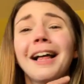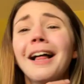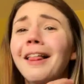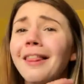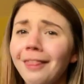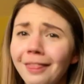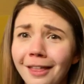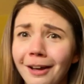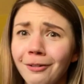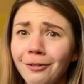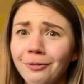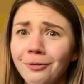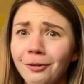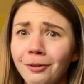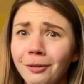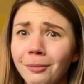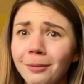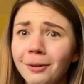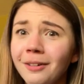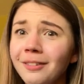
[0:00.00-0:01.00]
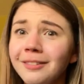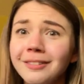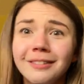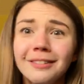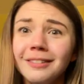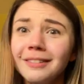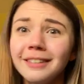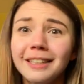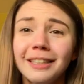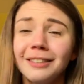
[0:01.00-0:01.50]
They're adorable.
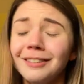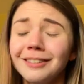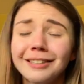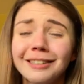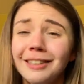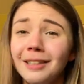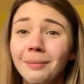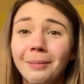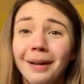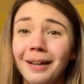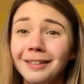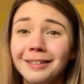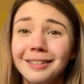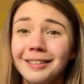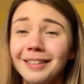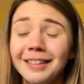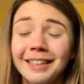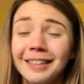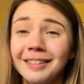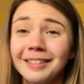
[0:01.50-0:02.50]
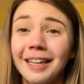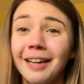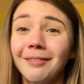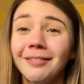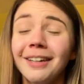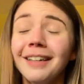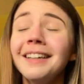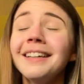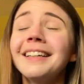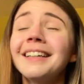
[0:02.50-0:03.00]
They're just the best things
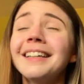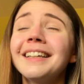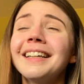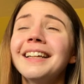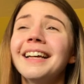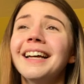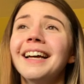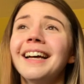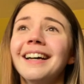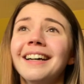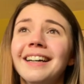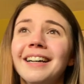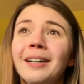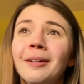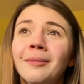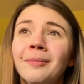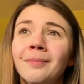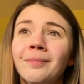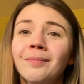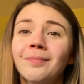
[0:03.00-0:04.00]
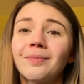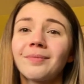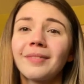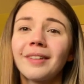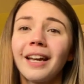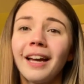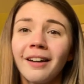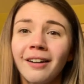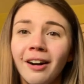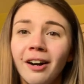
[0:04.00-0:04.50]
ever. And
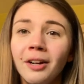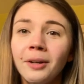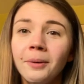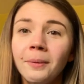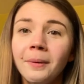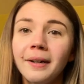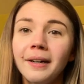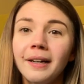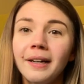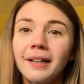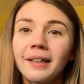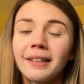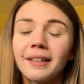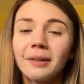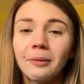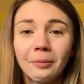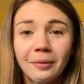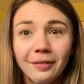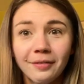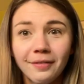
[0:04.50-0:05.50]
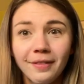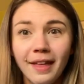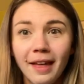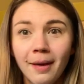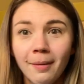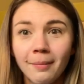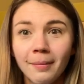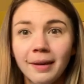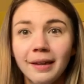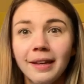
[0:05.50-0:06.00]
I work with
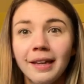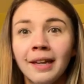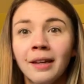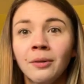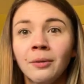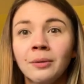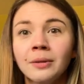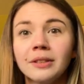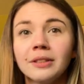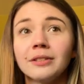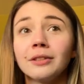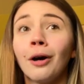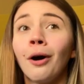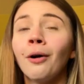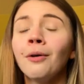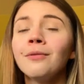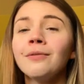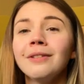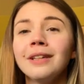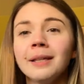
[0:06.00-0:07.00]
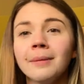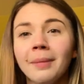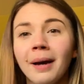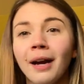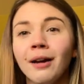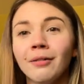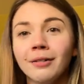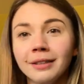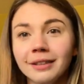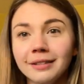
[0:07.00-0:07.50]
them in order to hopefully
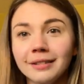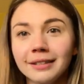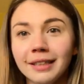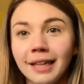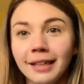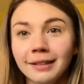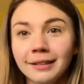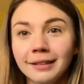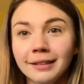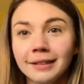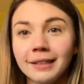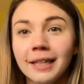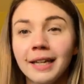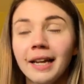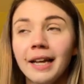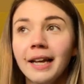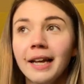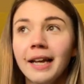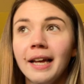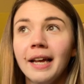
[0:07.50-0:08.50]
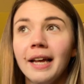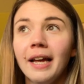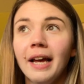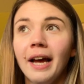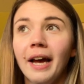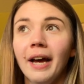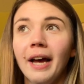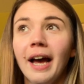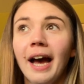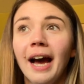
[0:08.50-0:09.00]
better understand
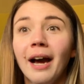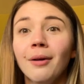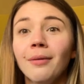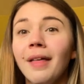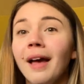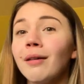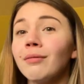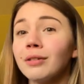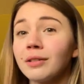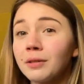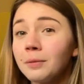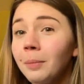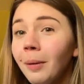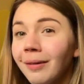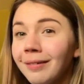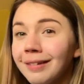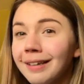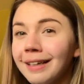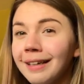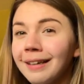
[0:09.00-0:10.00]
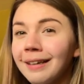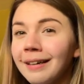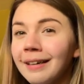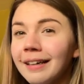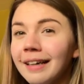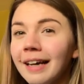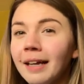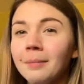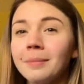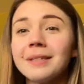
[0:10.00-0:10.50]
how they're responding
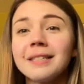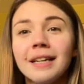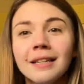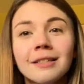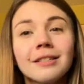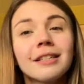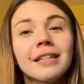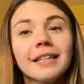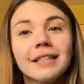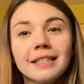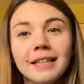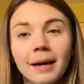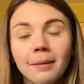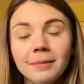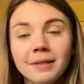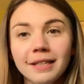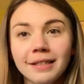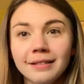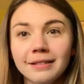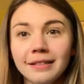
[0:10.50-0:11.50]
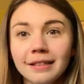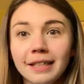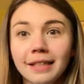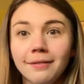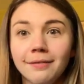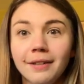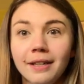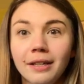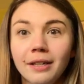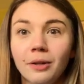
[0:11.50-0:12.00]
and potentially adapting to
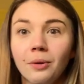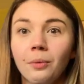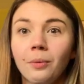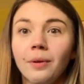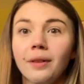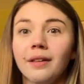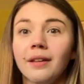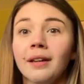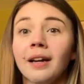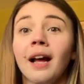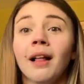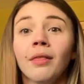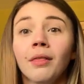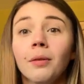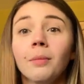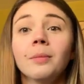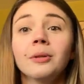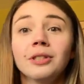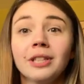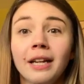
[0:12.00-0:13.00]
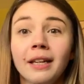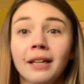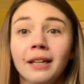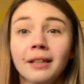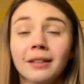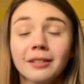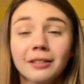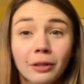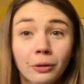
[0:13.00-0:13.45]
living within anthropogenic, so